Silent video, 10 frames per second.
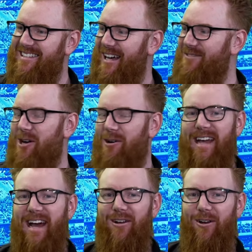love Joey
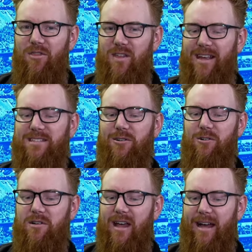Daniher, think he's a
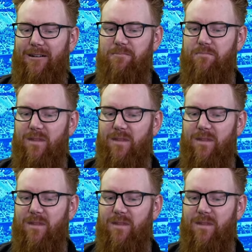good hang.